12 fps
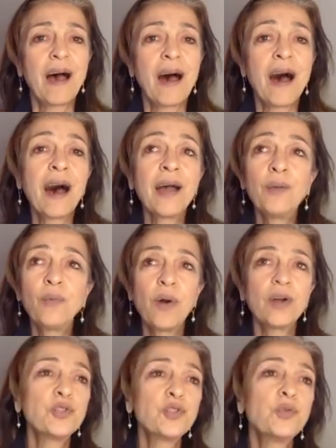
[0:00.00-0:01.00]
I
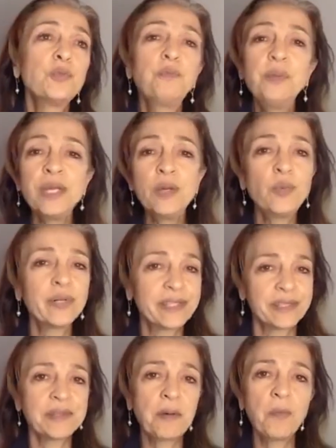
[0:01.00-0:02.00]
want to be with
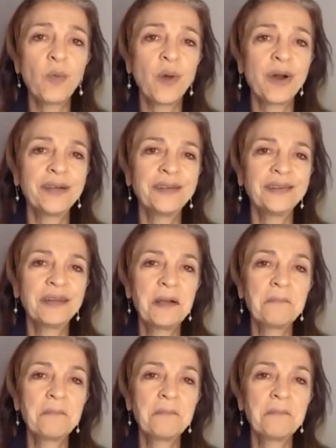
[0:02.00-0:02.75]
someone